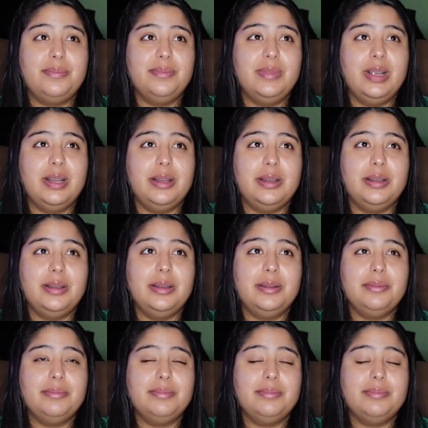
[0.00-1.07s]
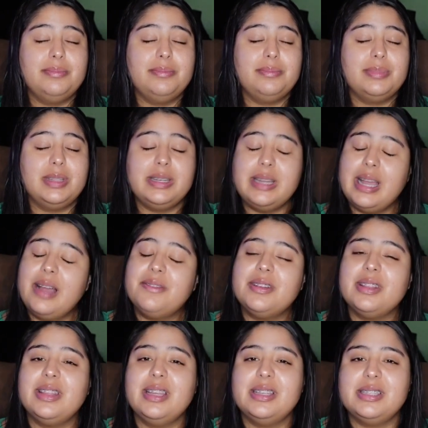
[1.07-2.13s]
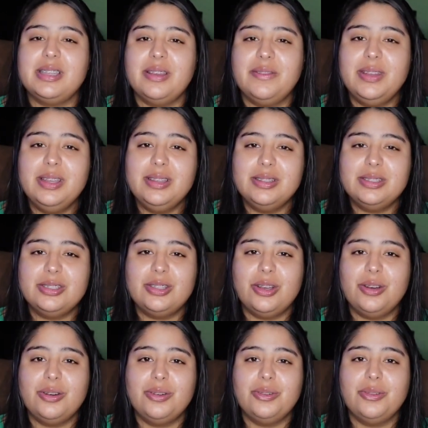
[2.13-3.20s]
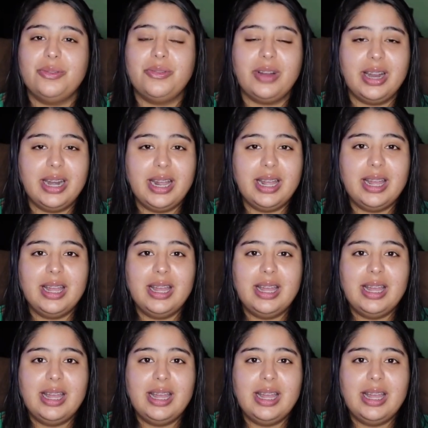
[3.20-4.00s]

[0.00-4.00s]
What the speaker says: the day after Thanksgiving, so Friday,